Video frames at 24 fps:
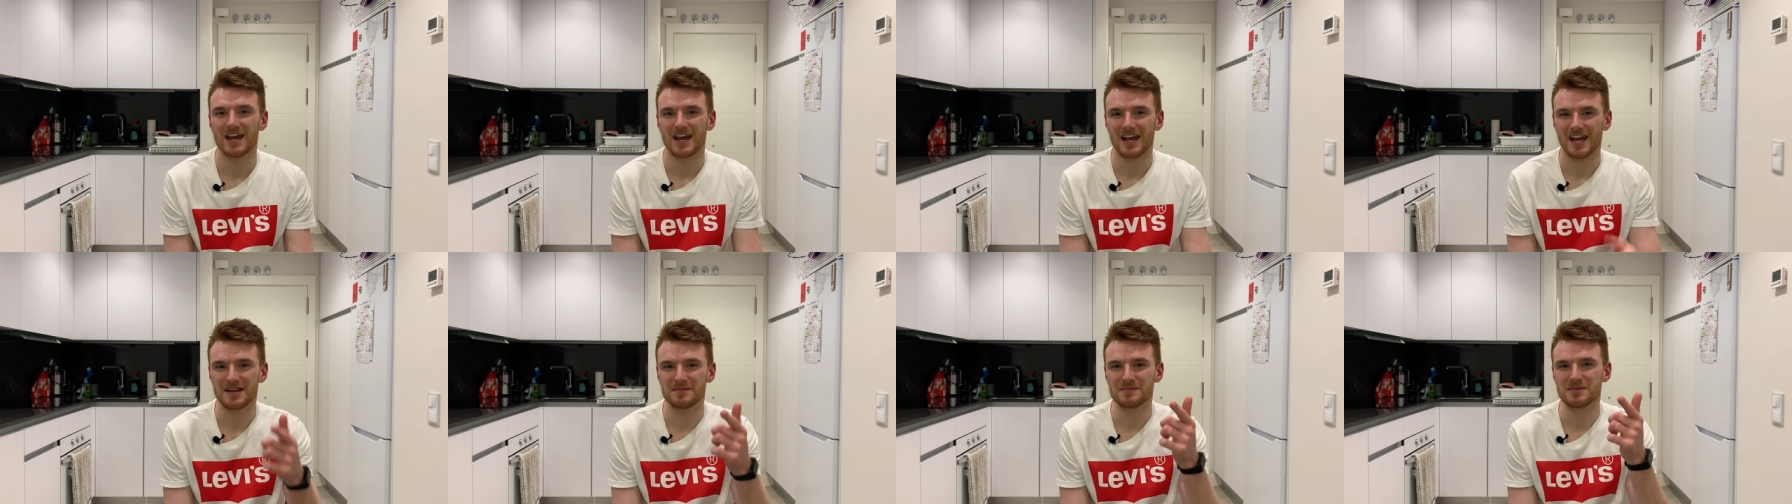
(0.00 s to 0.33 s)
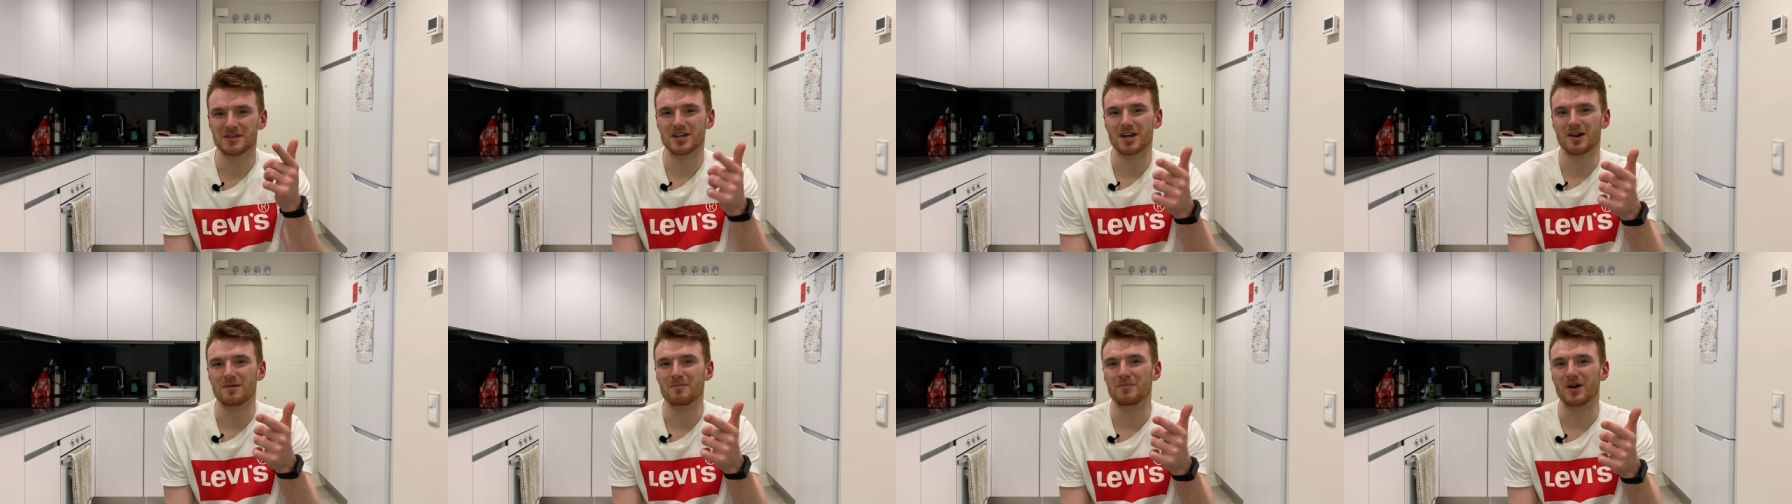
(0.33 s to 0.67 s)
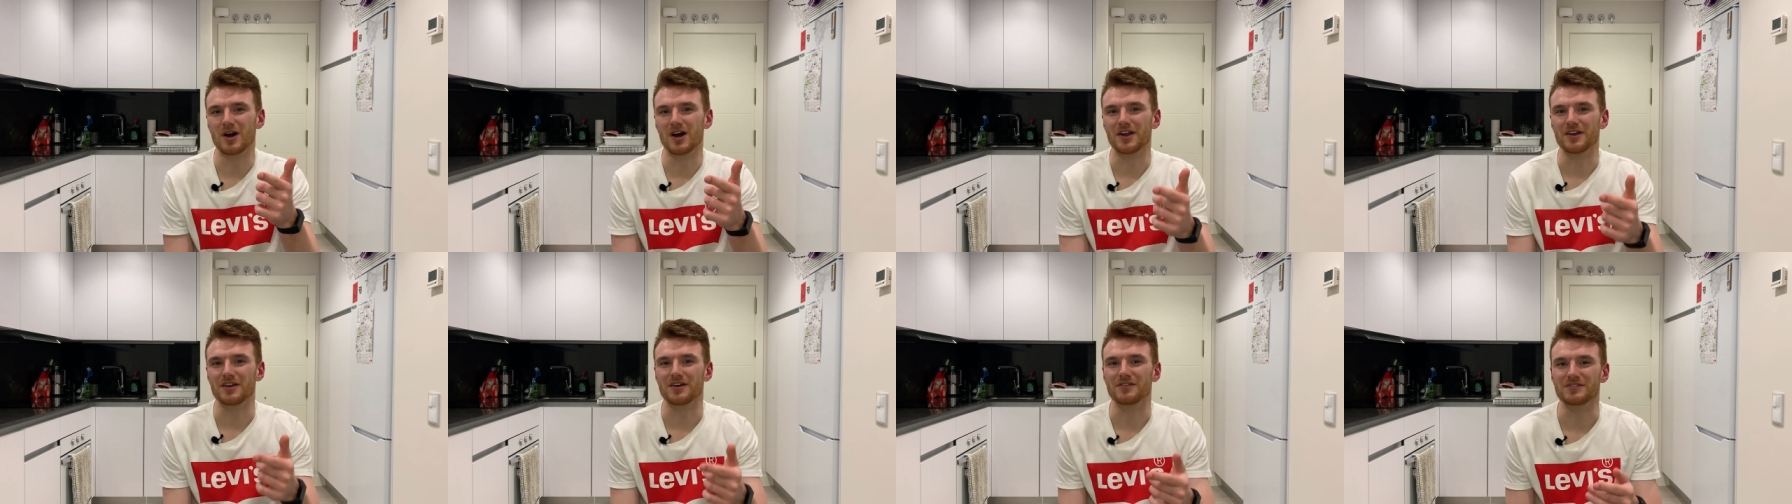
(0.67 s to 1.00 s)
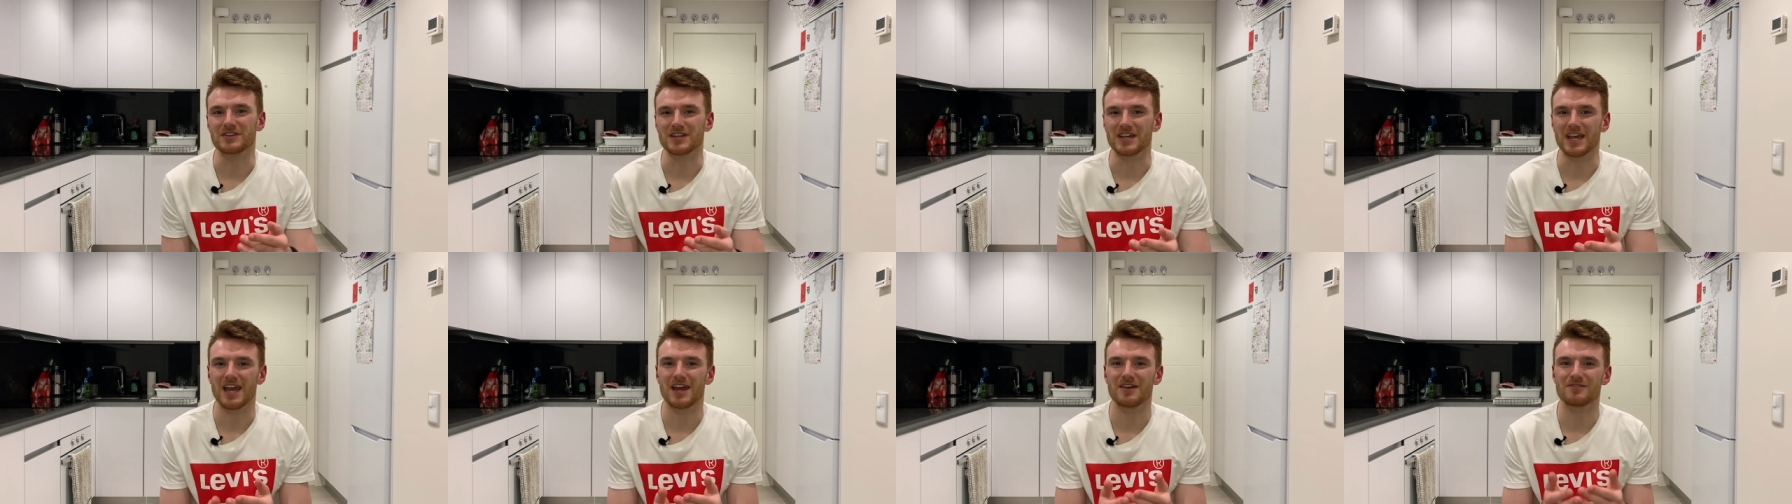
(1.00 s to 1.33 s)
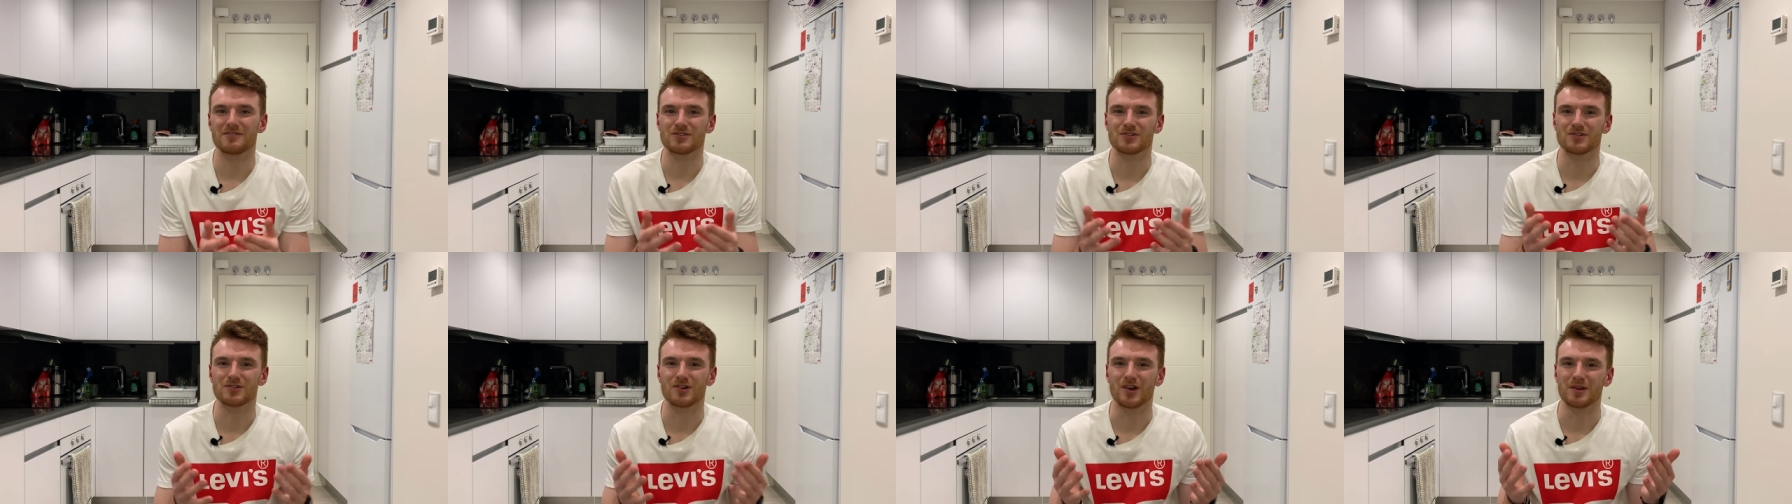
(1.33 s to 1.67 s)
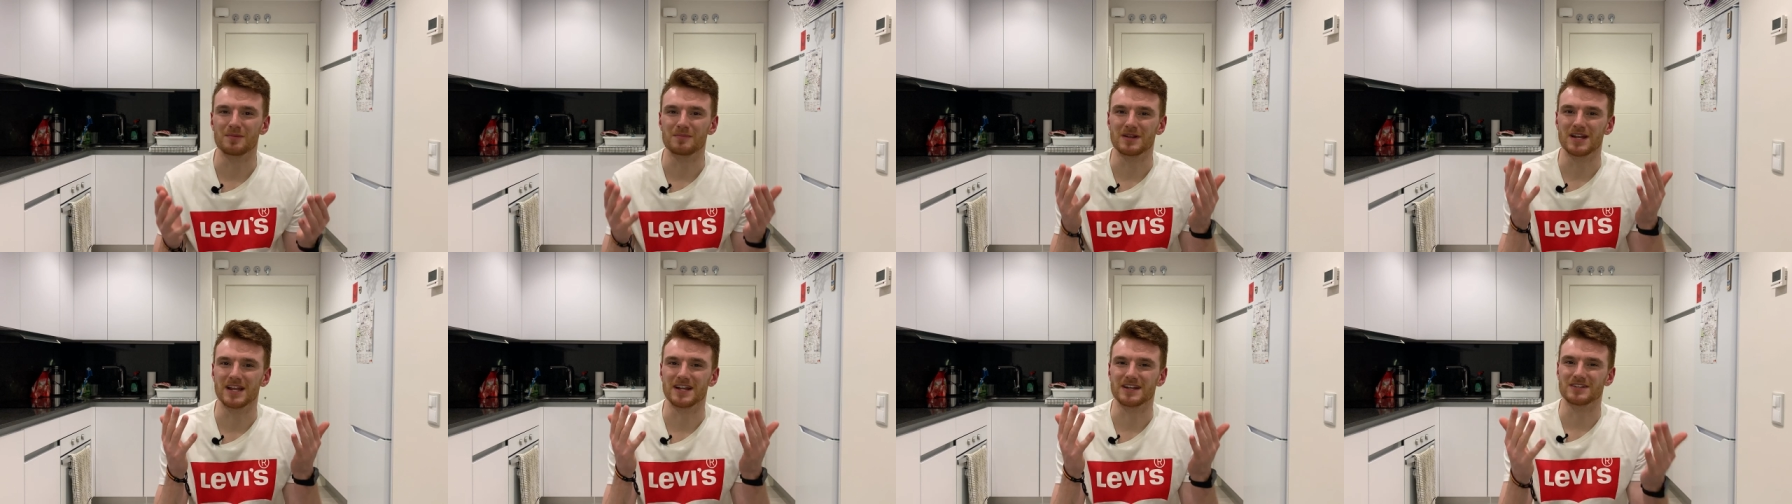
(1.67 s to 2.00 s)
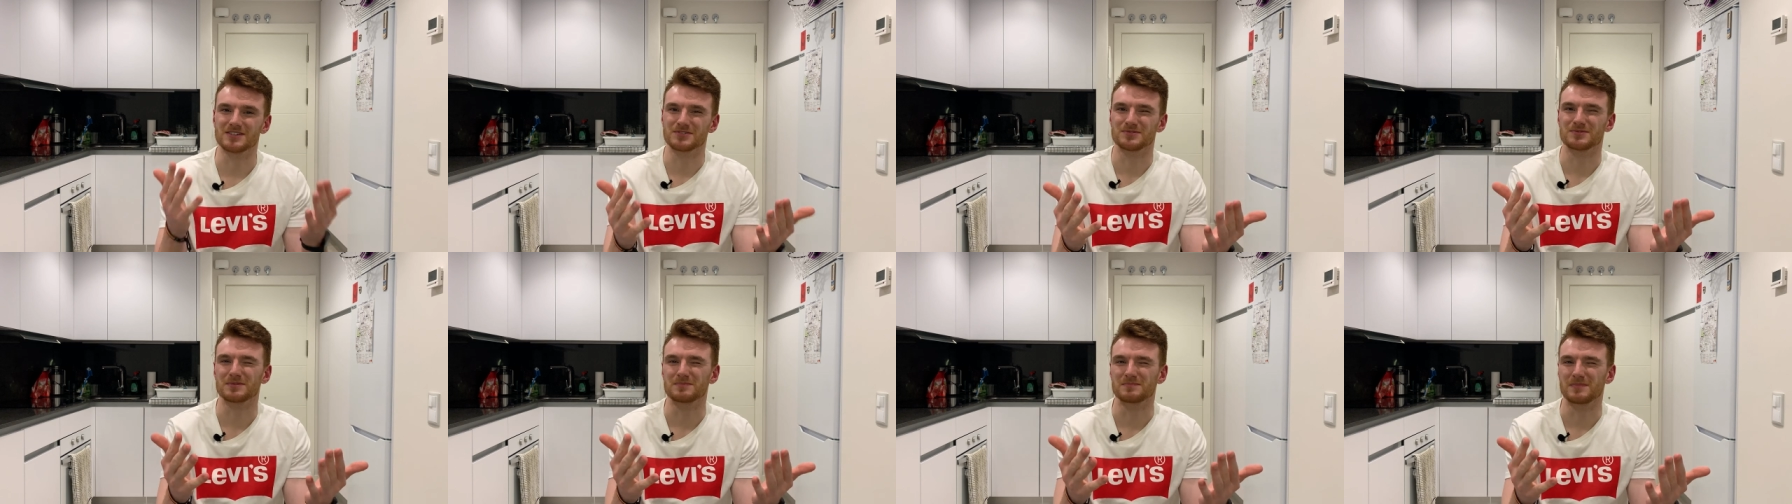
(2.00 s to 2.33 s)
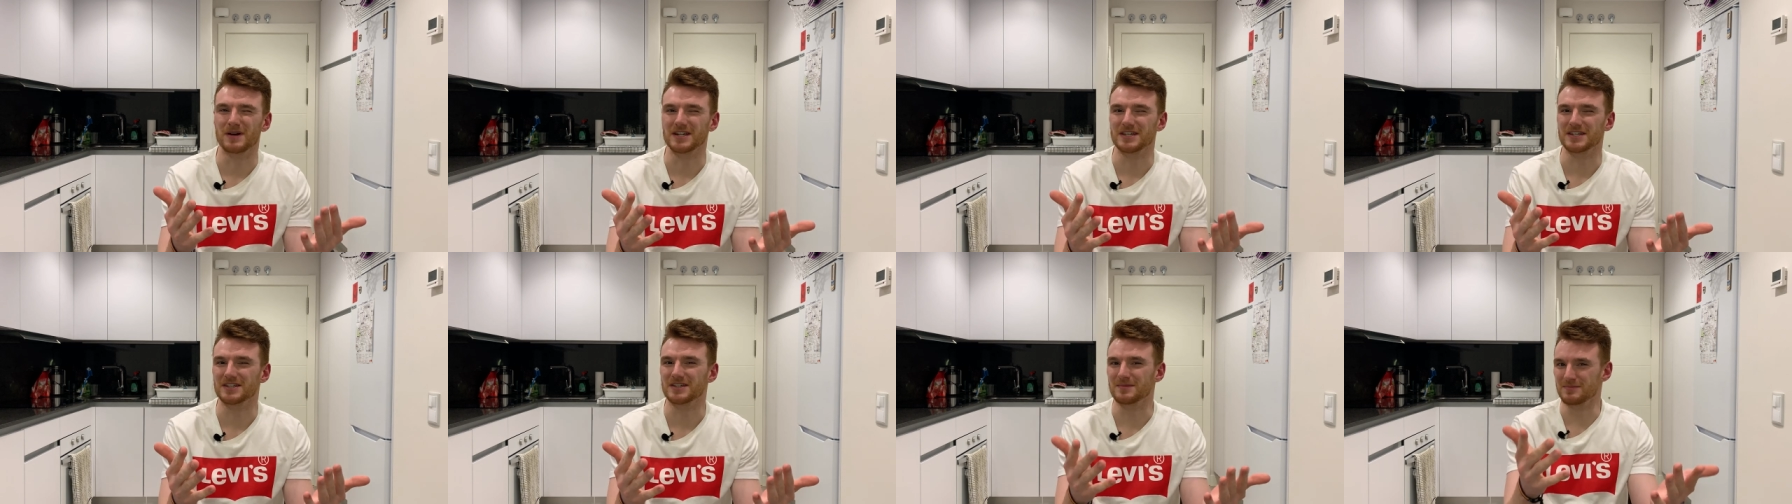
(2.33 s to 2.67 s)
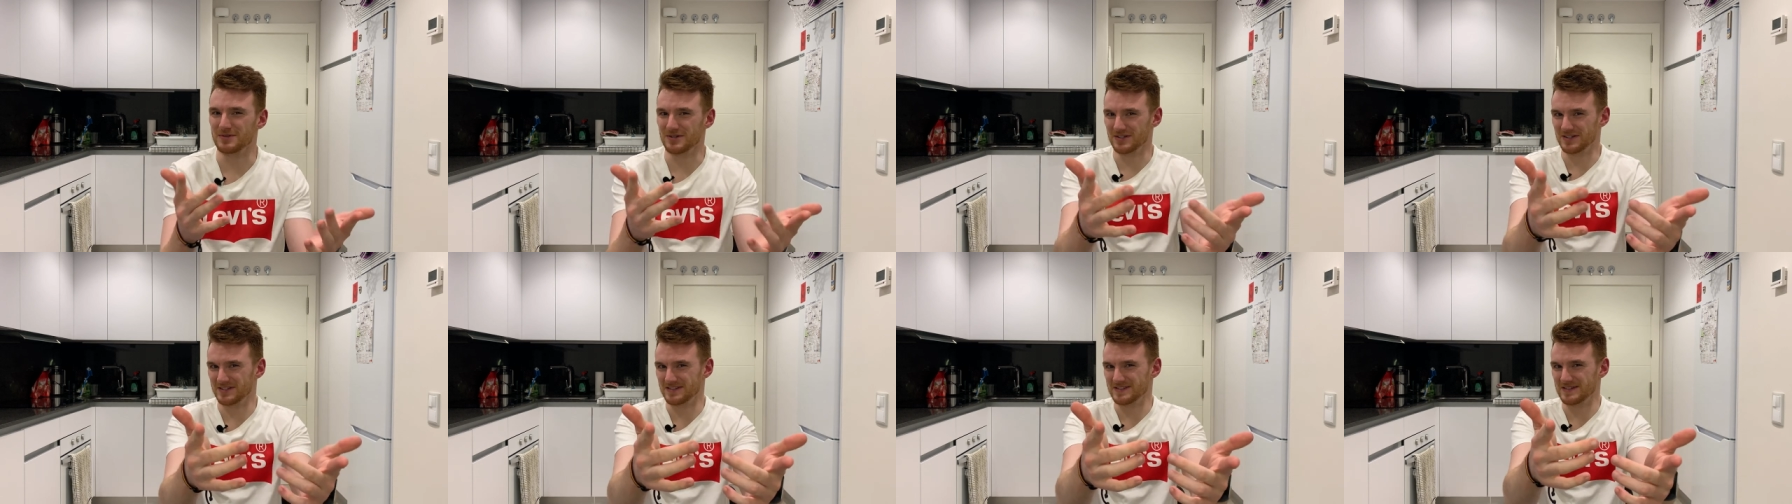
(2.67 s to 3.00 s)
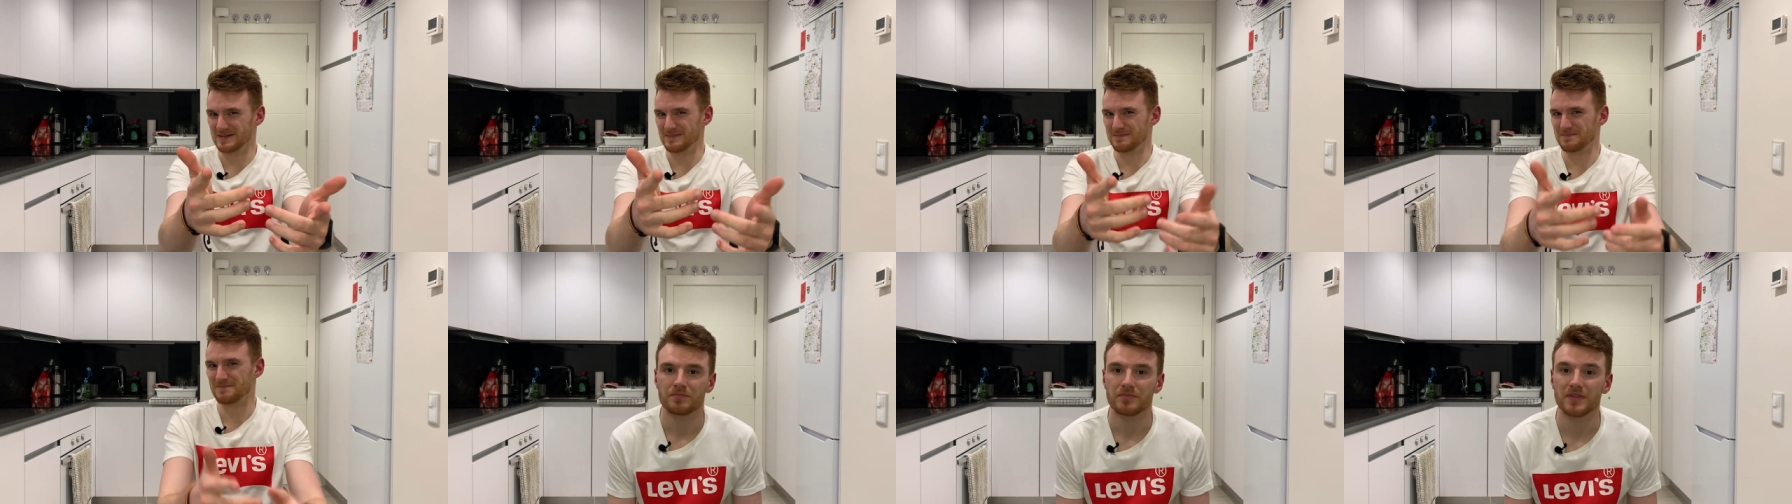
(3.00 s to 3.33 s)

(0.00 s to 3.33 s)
and become part of the ever-growing Millennials with Money community.